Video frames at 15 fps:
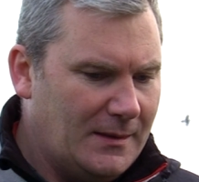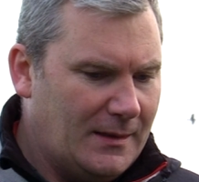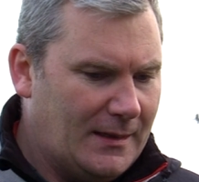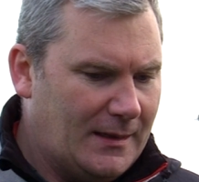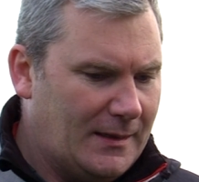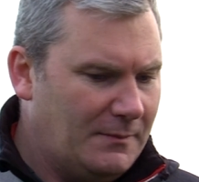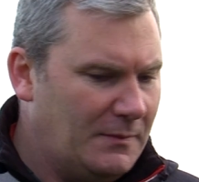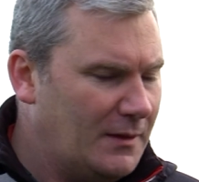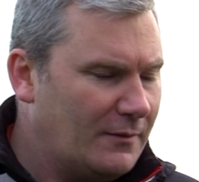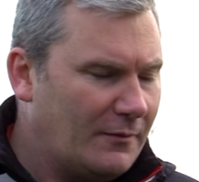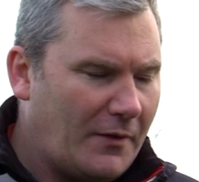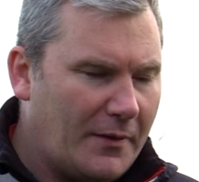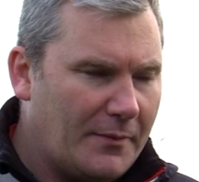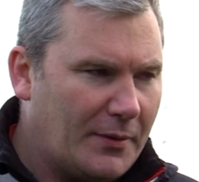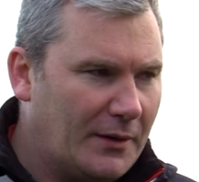Um, either
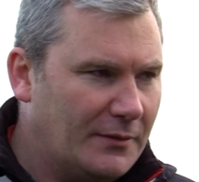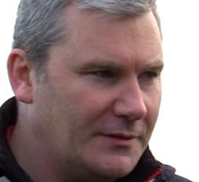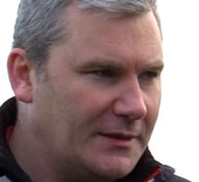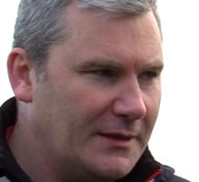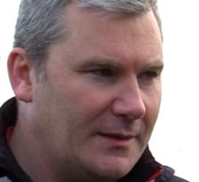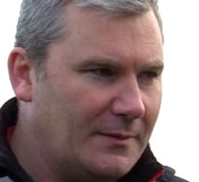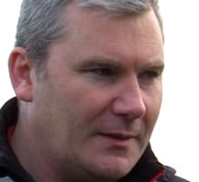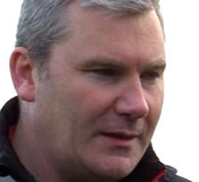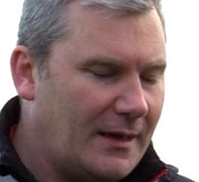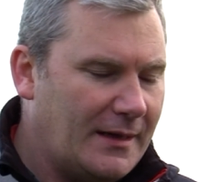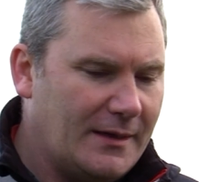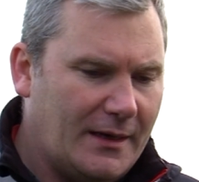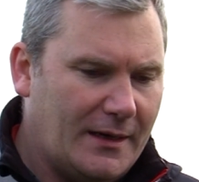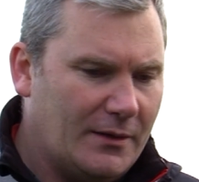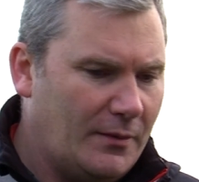very proud team, and,
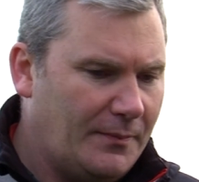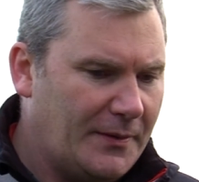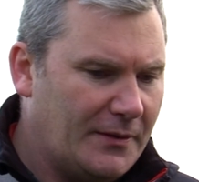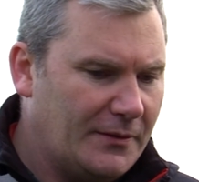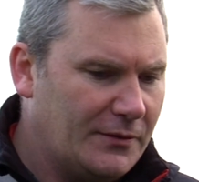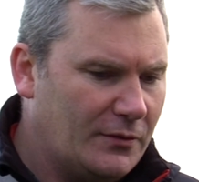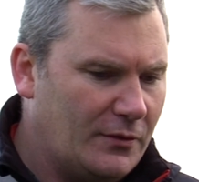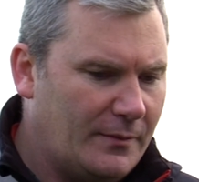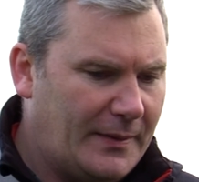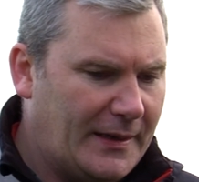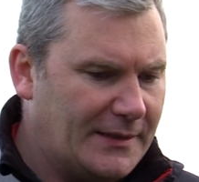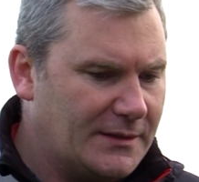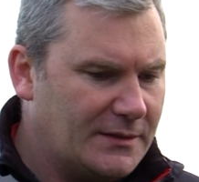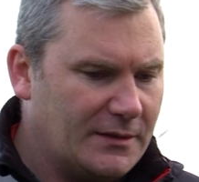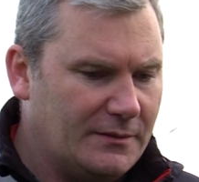and, and up here on their home
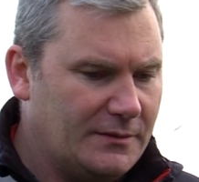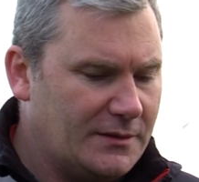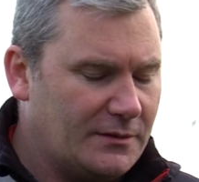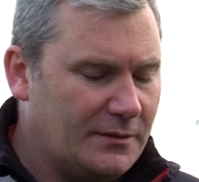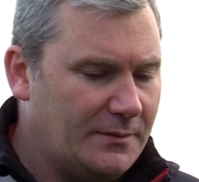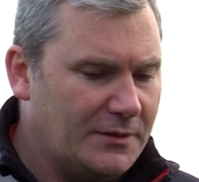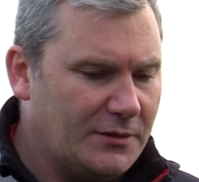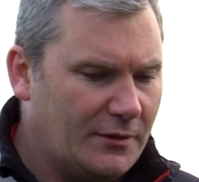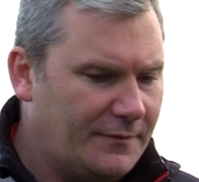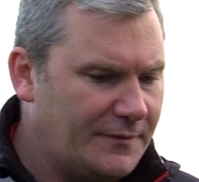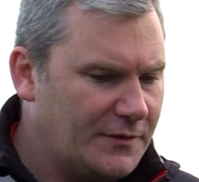patch, it's, it's going to be tough.